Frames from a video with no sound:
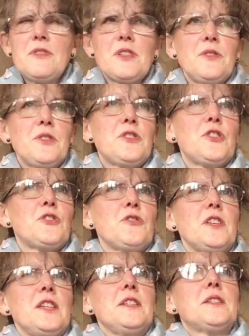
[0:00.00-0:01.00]
on the
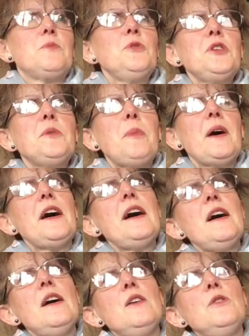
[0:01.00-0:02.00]
street? What
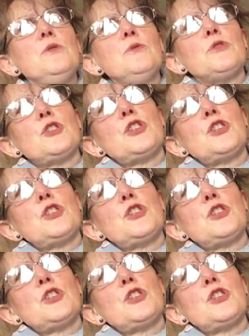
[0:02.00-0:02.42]
about